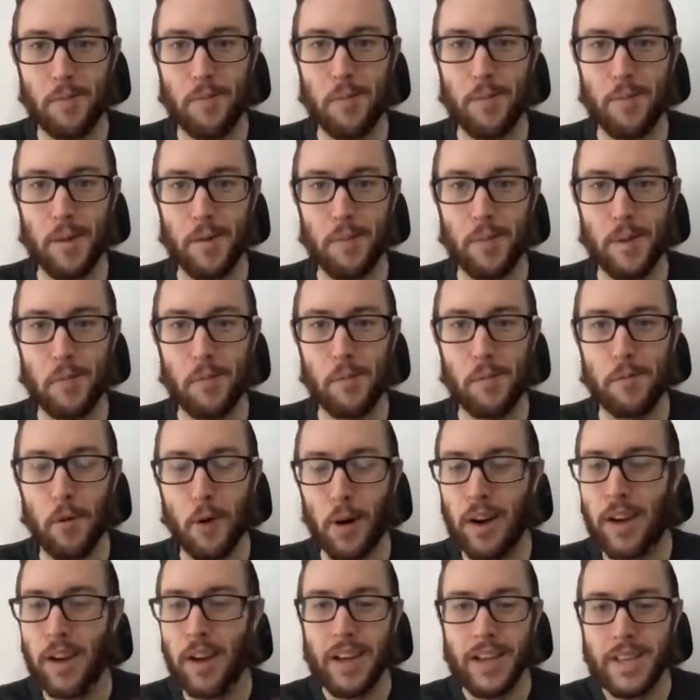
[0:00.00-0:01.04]
from from you
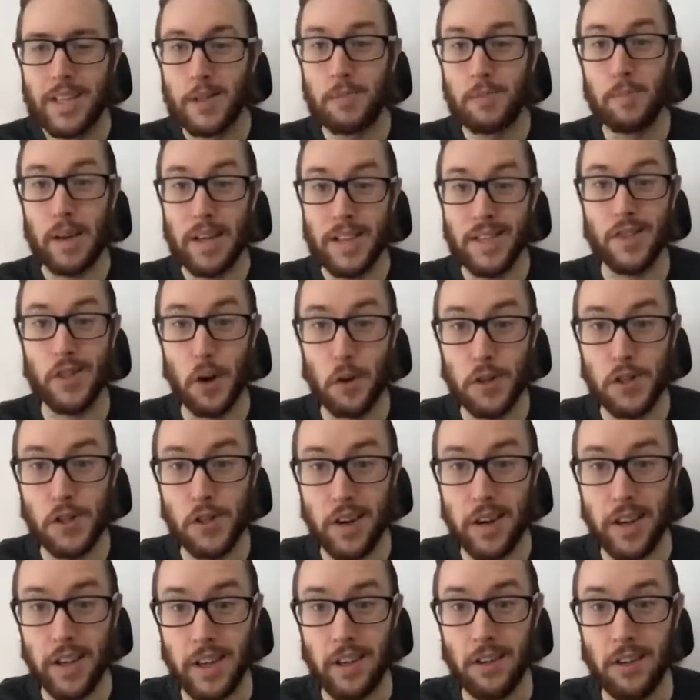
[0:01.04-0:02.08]
before, space is always
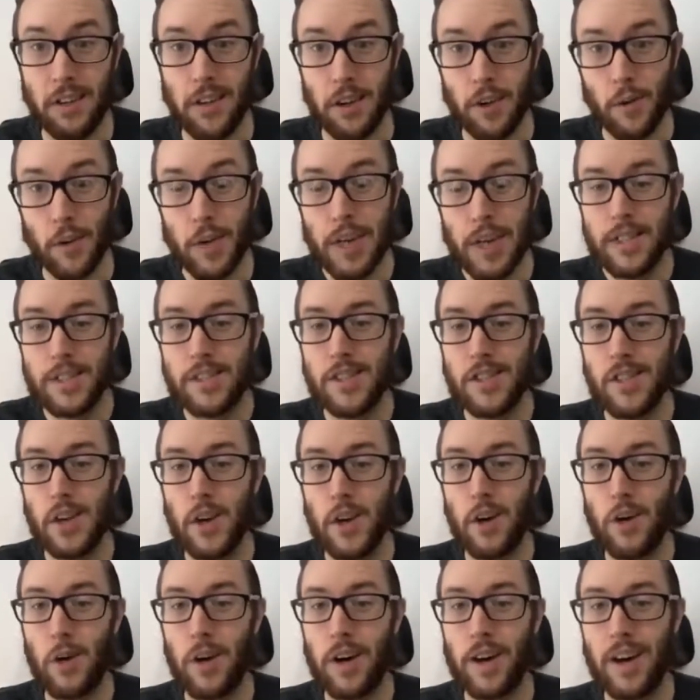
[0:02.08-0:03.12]
trying to kill you.
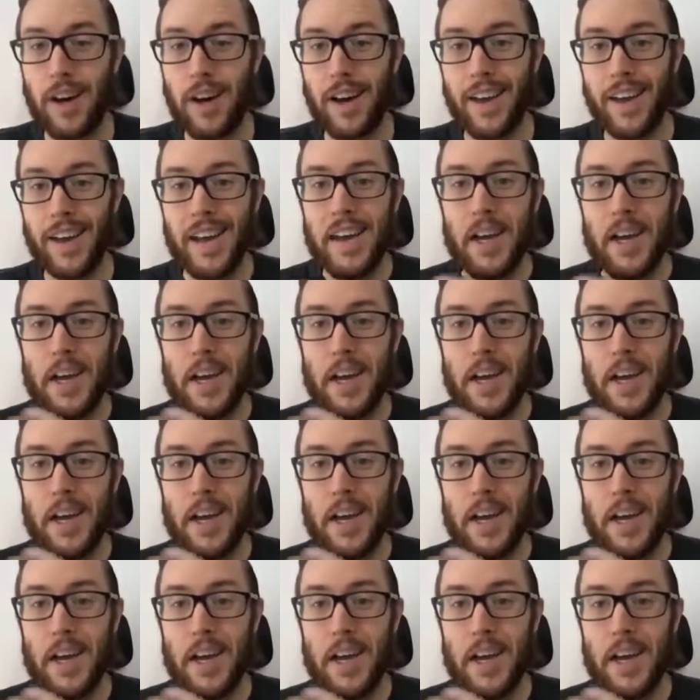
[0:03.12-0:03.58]
So uh,